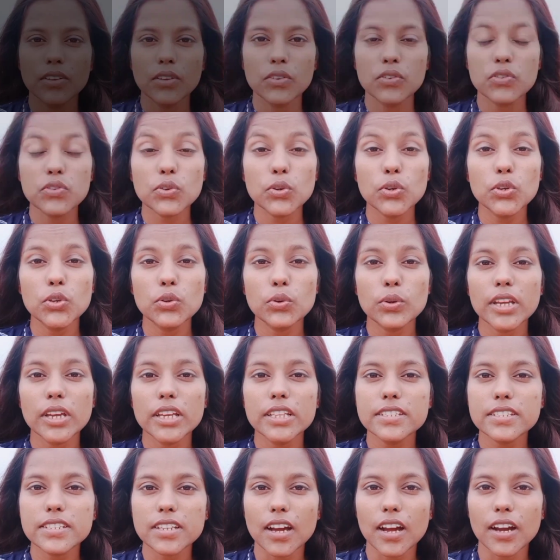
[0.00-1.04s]
So you can
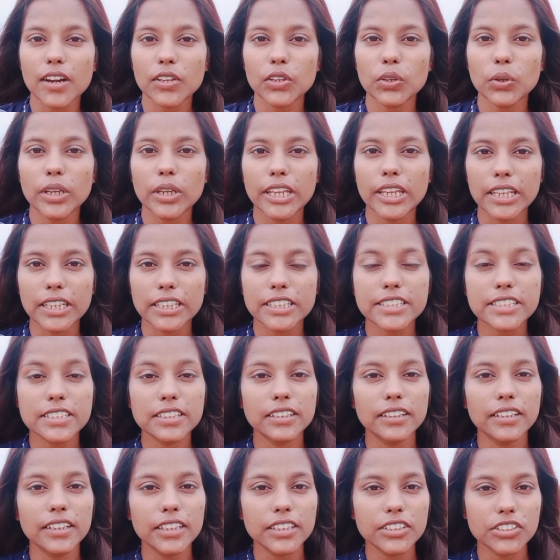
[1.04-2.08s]
start your English
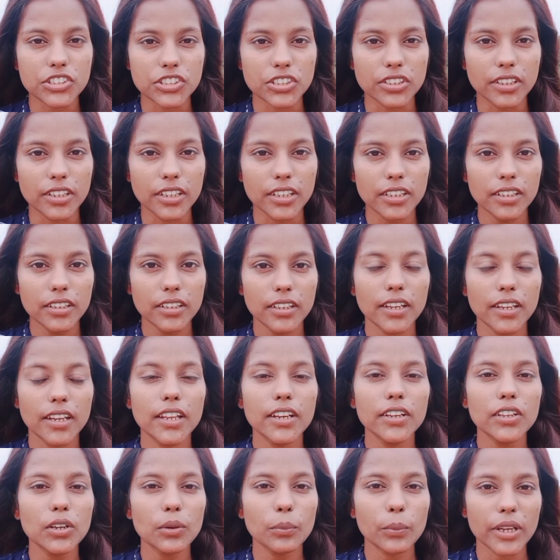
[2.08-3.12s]
learning journey in
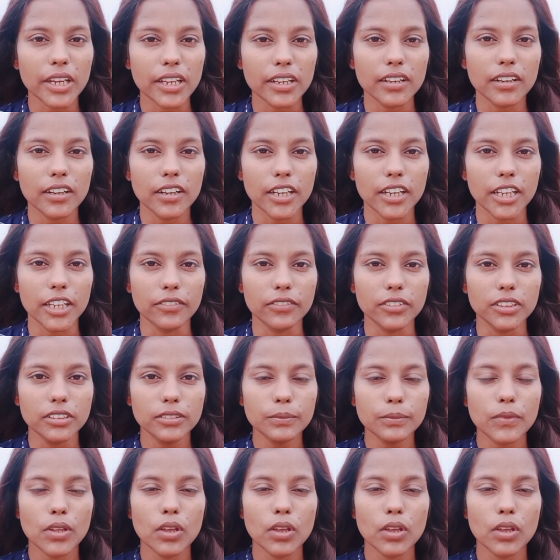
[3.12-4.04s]
your beginner level